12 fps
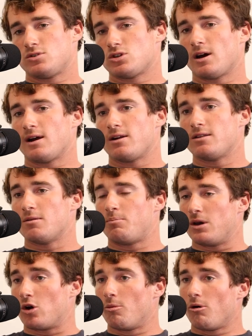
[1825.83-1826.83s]
sought out in
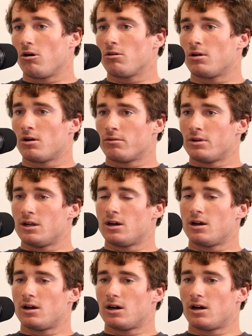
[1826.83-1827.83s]
the pickleball
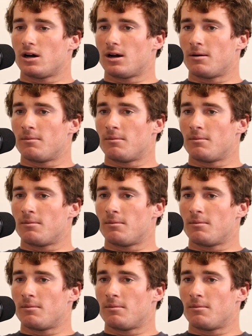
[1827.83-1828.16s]
arena.